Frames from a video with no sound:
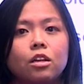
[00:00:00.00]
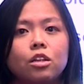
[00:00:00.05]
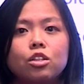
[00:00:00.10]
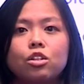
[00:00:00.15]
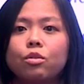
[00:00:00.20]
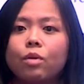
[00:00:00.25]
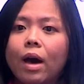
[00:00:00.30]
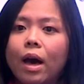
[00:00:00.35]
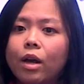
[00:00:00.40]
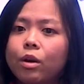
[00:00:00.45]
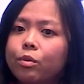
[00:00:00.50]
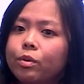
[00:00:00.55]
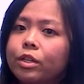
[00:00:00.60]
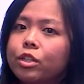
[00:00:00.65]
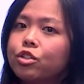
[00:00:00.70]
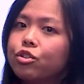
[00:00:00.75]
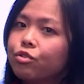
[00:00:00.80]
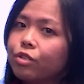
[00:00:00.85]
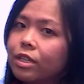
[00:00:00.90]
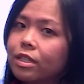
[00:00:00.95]
So how do we
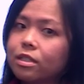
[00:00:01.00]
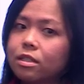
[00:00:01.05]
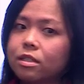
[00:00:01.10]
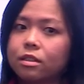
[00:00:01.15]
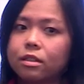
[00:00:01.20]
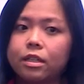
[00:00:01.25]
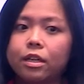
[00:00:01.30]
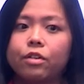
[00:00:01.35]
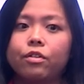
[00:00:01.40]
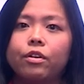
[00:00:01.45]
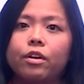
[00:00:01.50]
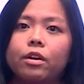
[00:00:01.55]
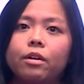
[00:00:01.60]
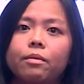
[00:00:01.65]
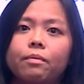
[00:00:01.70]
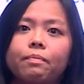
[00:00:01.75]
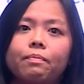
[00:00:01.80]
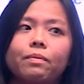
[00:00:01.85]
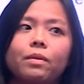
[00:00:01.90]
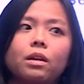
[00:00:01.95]
treat
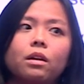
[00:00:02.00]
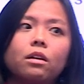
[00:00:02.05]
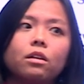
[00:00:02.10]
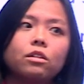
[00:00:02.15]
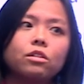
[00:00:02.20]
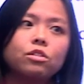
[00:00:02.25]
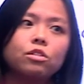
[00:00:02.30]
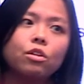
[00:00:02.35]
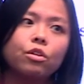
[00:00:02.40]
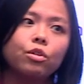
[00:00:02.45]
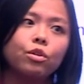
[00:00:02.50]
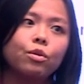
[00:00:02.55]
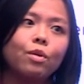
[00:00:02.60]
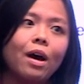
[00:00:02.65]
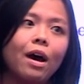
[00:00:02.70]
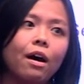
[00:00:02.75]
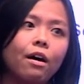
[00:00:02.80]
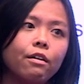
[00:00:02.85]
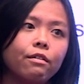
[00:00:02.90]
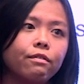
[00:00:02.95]
delirium? So you
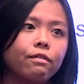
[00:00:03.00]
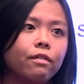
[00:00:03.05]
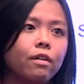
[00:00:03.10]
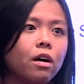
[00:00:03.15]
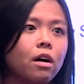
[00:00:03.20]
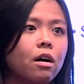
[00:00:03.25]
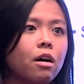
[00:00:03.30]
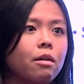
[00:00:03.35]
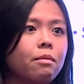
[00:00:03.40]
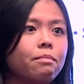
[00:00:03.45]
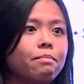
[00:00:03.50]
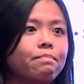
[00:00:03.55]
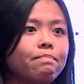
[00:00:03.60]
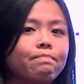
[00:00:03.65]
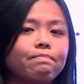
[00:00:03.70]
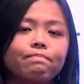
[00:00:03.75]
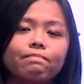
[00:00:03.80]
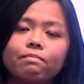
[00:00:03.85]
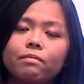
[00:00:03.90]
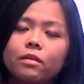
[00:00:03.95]
have
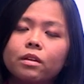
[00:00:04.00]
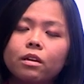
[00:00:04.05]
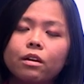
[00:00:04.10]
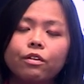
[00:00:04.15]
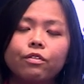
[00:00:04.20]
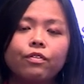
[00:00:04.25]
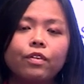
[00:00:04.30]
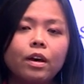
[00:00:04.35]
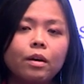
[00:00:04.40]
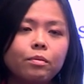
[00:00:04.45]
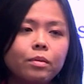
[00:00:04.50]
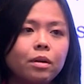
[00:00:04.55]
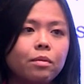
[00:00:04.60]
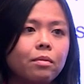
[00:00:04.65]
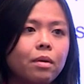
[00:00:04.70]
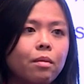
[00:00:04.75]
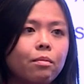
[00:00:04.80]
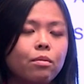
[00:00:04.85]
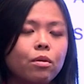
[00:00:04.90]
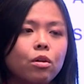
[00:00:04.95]
um, a family
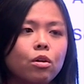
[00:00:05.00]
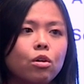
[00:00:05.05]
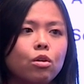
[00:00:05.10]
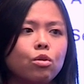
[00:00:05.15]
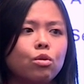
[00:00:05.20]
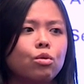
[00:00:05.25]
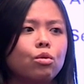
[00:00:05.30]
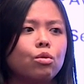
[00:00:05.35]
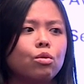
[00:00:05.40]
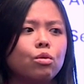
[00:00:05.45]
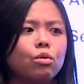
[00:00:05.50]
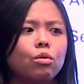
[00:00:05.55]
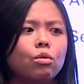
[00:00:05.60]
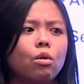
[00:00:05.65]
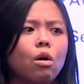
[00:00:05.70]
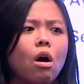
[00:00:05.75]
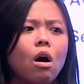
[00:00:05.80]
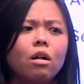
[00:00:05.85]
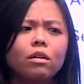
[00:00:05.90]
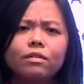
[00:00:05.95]
member
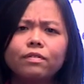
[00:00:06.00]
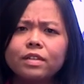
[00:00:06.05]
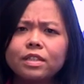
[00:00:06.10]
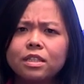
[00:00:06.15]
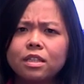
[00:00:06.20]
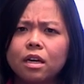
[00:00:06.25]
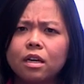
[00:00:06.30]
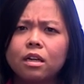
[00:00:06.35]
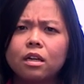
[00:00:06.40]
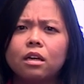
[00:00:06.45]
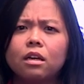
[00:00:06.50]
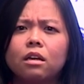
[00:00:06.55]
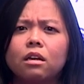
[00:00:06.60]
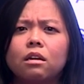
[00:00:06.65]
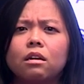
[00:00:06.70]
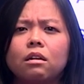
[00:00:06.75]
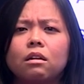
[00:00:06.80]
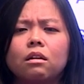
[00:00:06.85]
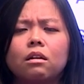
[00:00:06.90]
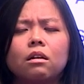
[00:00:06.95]
who all of a
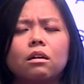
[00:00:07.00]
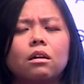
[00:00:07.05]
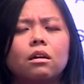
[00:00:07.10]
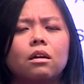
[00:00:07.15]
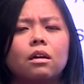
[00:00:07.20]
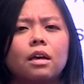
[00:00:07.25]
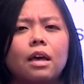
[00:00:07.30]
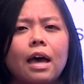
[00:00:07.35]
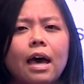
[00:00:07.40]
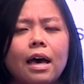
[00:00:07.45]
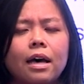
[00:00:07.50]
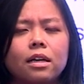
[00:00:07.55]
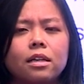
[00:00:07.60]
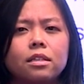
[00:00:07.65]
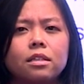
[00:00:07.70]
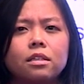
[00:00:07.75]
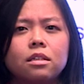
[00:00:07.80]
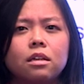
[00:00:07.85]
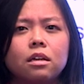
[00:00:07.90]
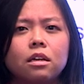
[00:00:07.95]
sudden
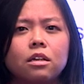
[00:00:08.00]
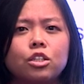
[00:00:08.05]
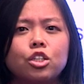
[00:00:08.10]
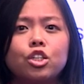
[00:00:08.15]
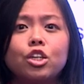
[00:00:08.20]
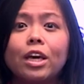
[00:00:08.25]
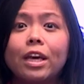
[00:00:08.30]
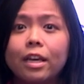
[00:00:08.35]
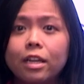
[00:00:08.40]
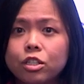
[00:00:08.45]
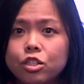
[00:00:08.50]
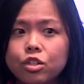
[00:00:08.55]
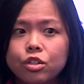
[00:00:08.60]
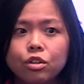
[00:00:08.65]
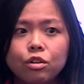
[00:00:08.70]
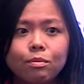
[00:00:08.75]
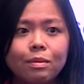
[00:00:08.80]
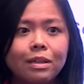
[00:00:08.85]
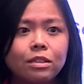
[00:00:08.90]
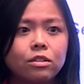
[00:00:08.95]
has a change in
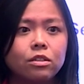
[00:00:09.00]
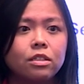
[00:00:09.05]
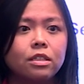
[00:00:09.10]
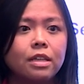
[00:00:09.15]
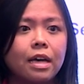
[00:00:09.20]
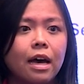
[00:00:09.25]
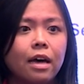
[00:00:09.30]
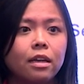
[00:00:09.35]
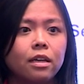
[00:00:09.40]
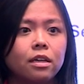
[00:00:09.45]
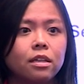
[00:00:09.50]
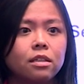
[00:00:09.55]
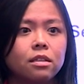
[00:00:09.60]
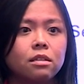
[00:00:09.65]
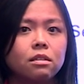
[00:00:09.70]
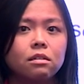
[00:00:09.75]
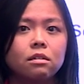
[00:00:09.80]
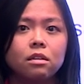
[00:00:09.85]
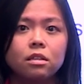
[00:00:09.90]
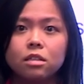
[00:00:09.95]
their mental
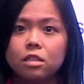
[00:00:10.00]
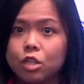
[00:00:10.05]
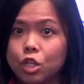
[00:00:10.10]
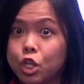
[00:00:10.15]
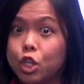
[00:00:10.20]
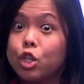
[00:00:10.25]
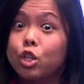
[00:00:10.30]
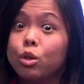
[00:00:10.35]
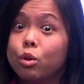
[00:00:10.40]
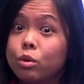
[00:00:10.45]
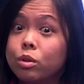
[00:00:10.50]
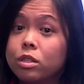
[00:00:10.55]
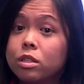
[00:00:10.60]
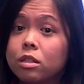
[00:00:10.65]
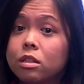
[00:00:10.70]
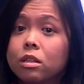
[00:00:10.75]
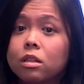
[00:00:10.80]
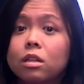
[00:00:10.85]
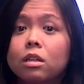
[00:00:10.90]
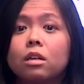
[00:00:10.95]
status. It's acute.
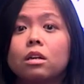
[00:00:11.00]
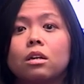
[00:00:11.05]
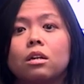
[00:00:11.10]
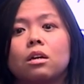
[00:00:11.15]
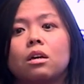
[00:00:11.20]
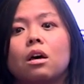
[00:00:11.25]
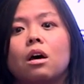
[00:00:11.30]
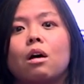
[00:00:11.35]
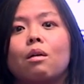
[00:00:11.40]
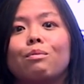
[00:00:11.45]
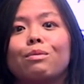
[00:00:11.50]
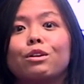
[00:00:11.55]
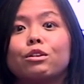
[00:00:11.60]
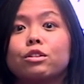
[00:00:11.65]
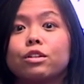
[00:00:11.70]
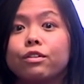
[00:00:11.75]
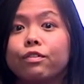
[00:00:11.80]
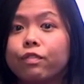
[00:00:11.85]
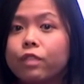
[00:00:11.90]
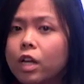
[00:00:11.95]
Um,
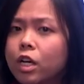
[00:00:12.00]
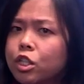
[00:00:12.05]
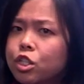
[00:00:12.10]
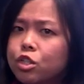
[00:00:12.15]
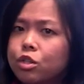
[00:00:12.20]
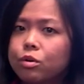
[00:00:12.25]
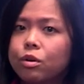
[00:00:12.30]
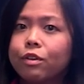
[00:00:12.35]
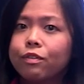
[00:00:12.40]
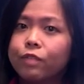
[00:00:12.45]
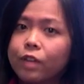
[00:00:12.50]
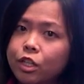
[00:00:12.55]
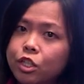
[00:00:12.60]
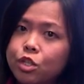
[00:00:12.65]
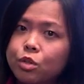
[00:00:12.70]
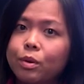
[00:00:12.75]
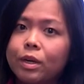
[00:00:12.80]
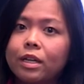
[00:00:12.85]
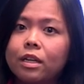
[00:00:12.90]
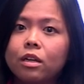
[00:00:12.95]
there's a, fluctu a
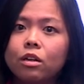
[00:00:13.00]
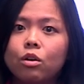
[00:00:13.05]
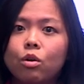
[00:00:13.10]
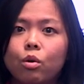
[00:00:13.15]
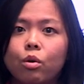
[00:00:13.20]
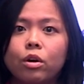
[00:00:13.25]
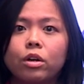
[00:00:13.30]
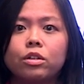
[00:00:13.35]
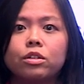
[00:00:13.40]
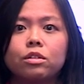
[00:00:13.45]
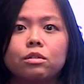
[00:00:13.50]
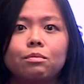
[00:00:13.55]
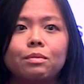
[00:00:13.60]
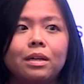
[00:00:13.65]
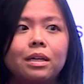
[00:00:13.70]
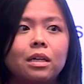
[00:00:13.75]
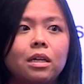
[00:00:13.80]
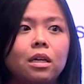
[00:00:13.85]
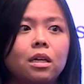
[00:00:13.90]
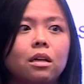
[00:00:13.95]
fluctuating course,
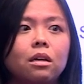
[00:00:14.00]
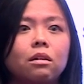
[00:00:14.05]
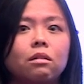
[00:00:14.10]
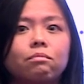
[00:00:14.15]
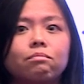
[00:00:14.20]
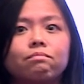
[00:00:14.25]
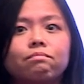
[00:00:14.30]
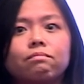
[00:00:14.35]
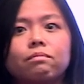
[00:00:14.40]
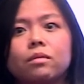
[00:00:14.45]
meaning